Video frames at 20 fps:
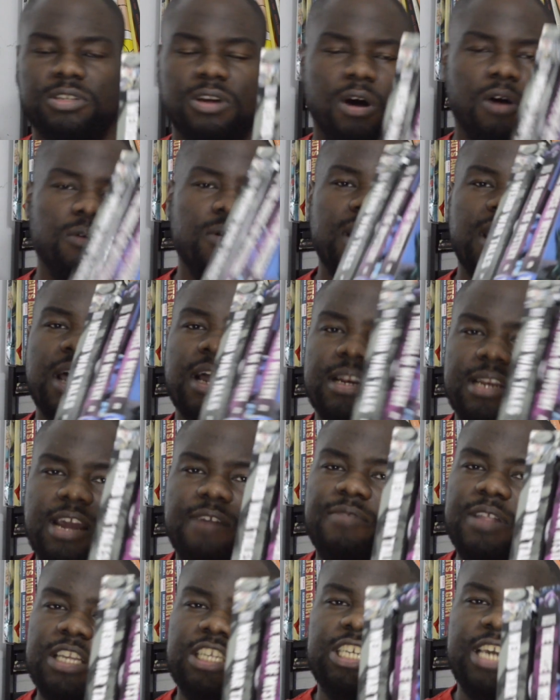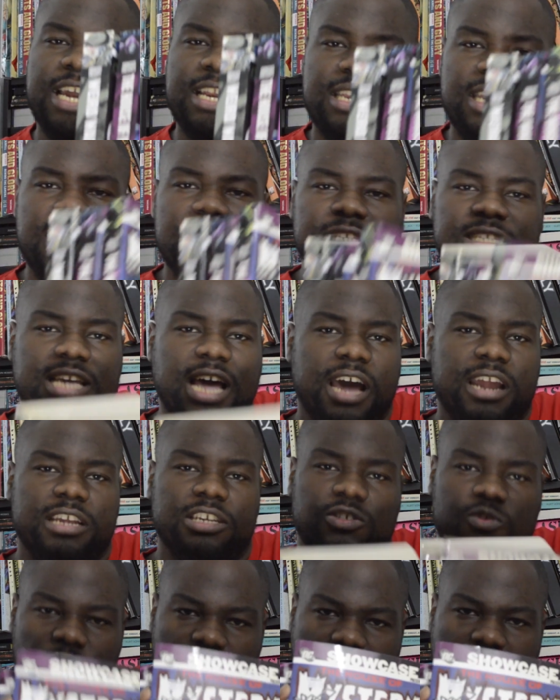So definitely check these
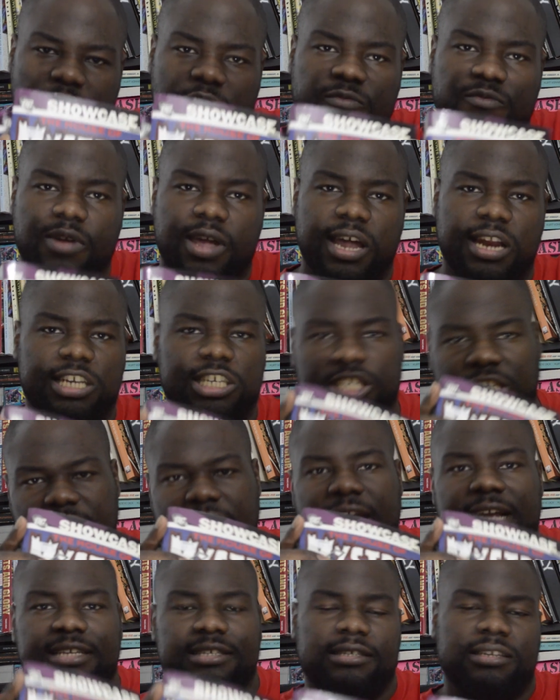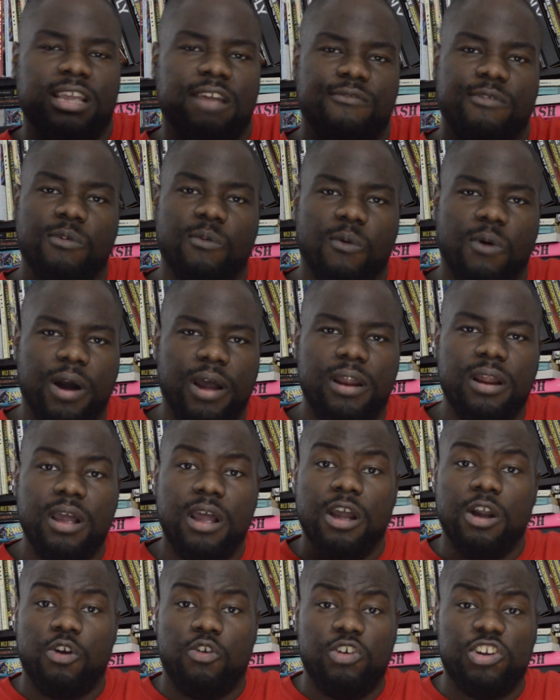out as well if you get a chance, if you want
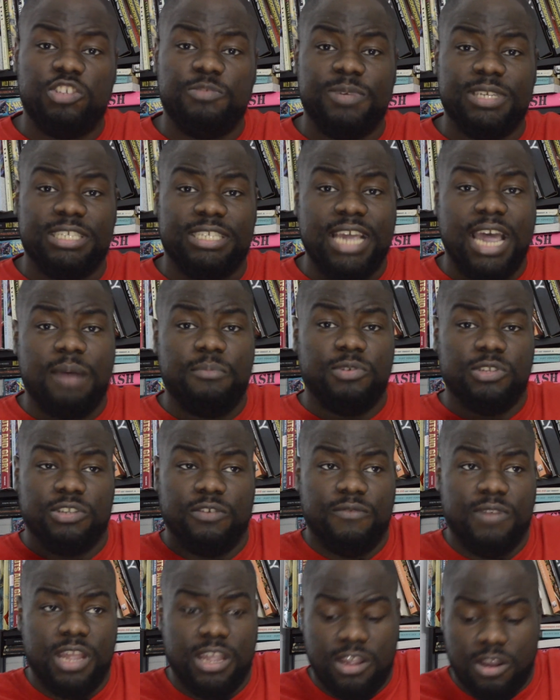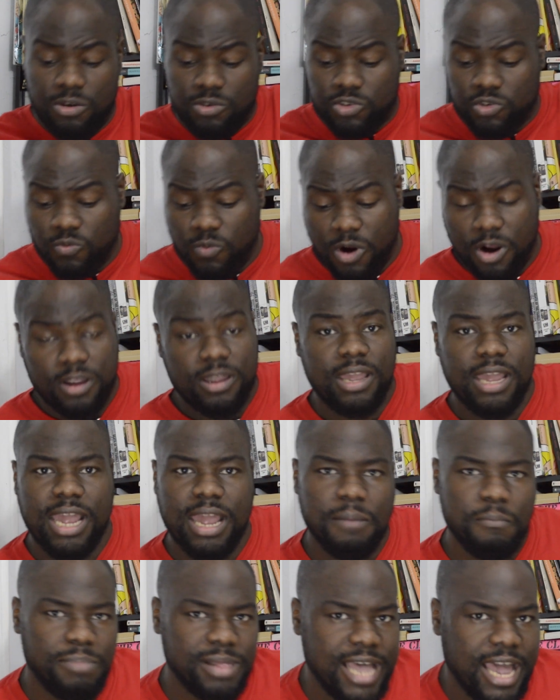crisp examples of Nino's work
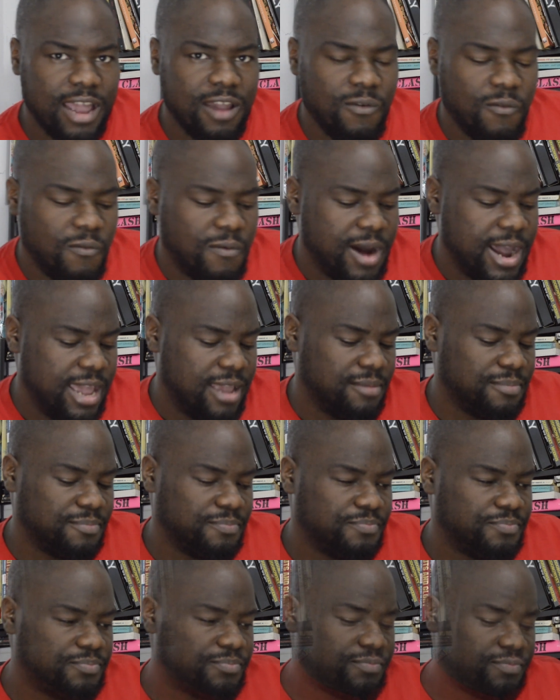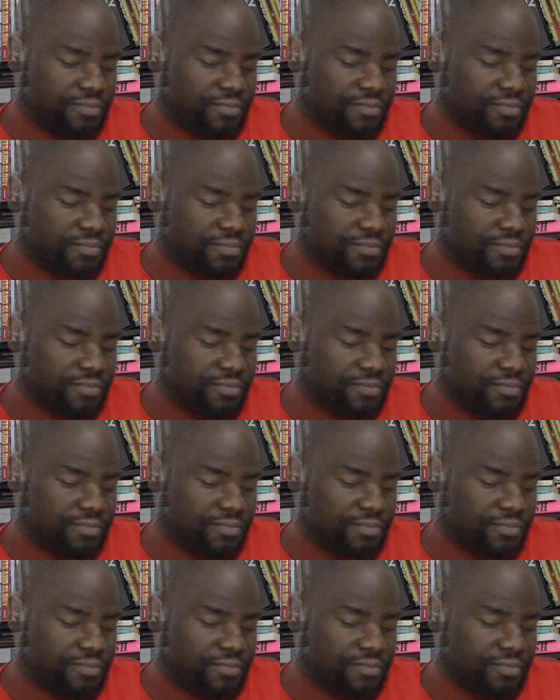in black and white.